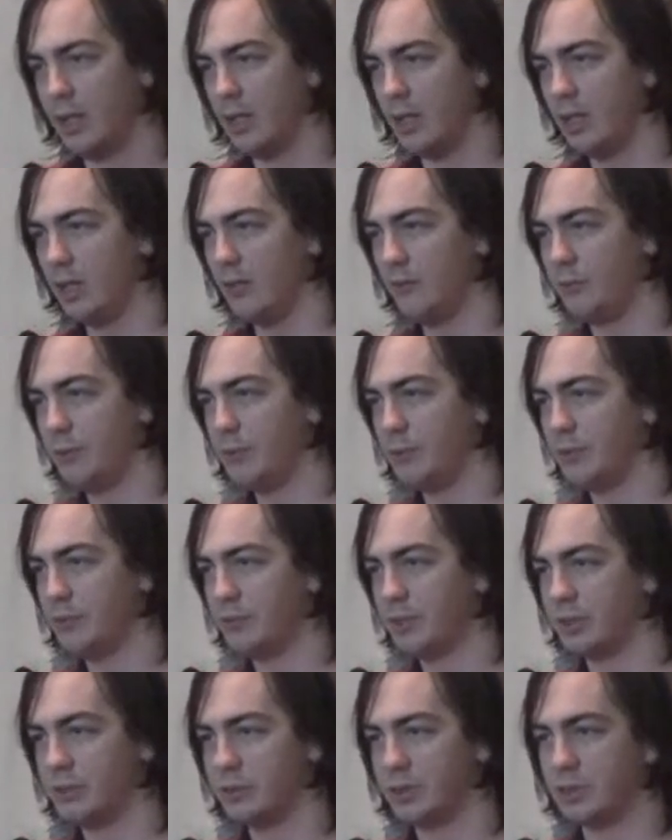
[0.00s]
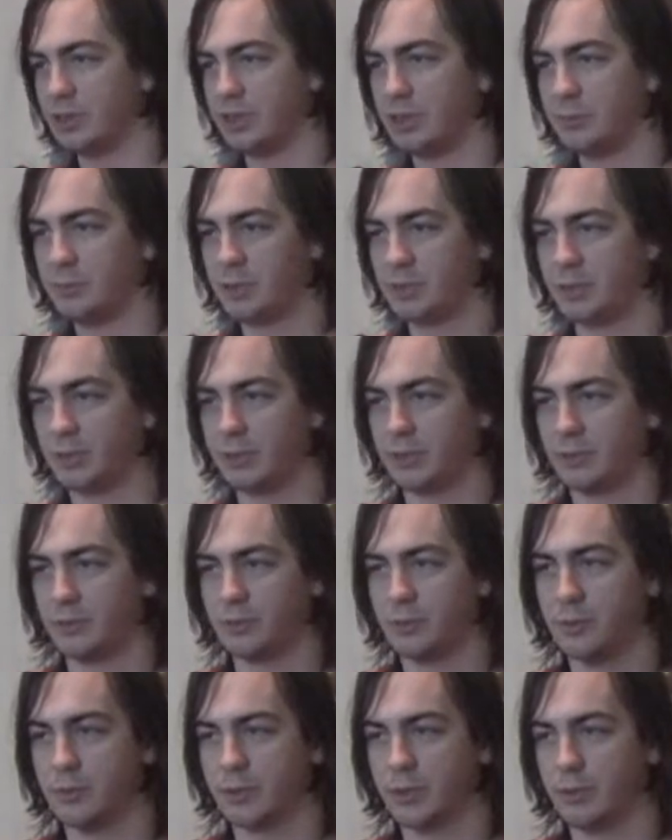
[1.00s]
If you would have chosen Chimchar on
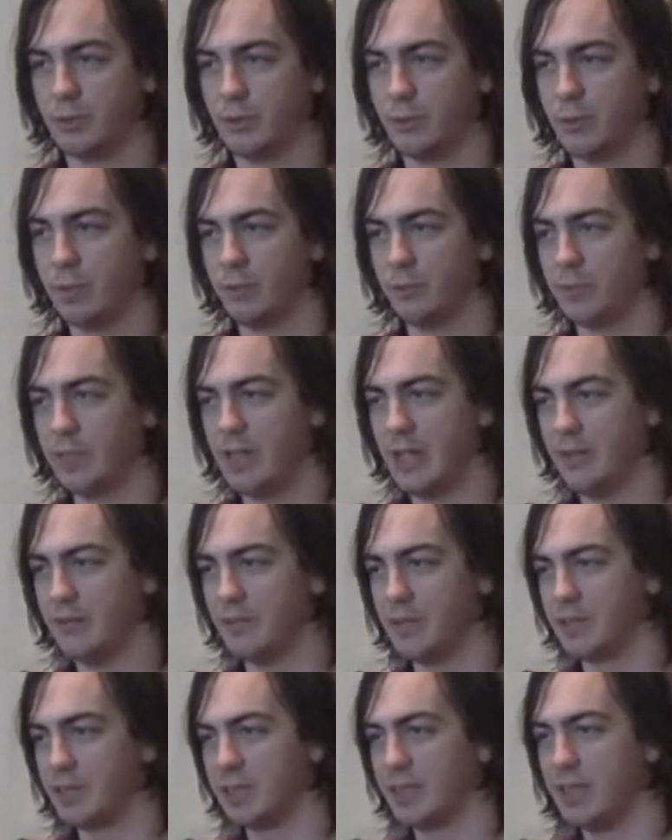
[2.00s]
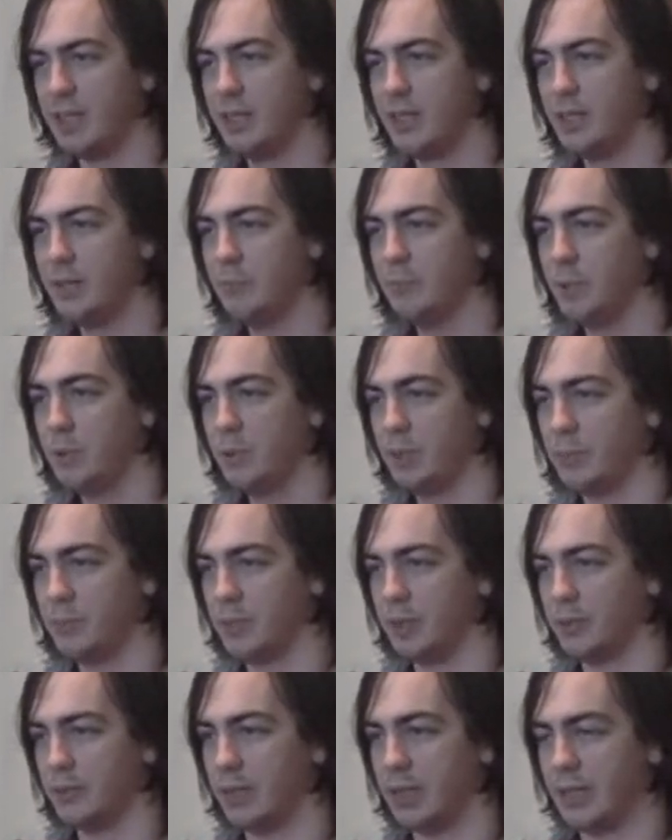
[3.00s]
Route 201, we'd have the same
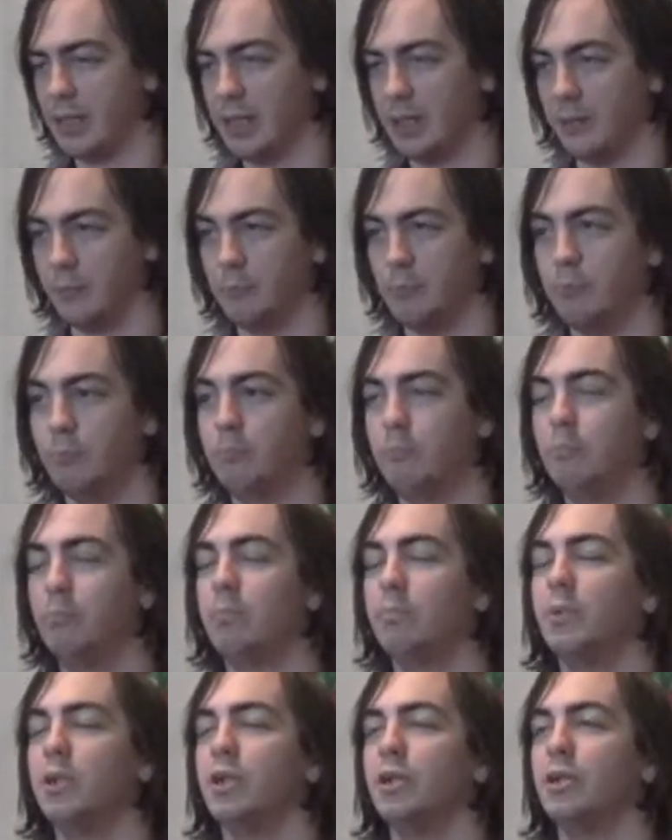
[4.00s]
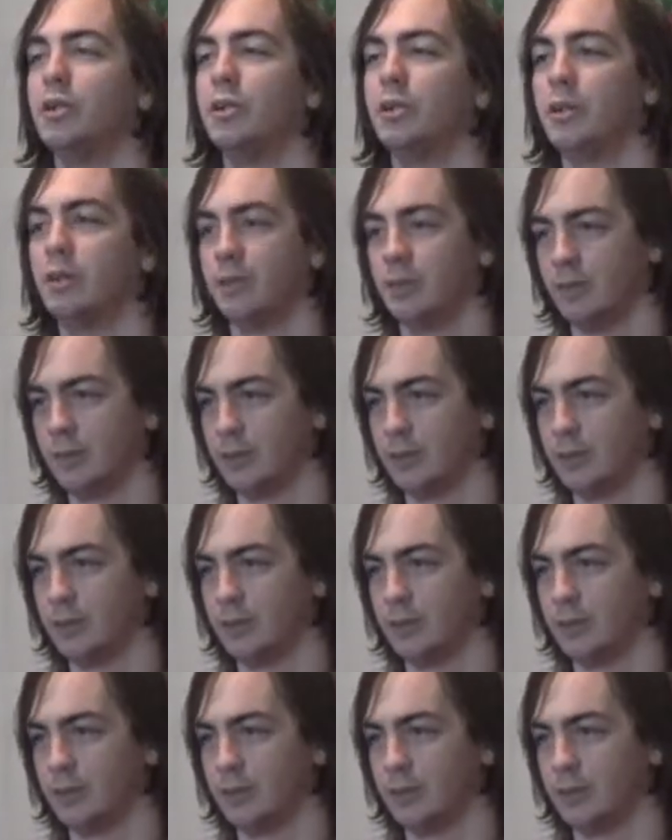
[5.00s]
Pokemon right now. Bull!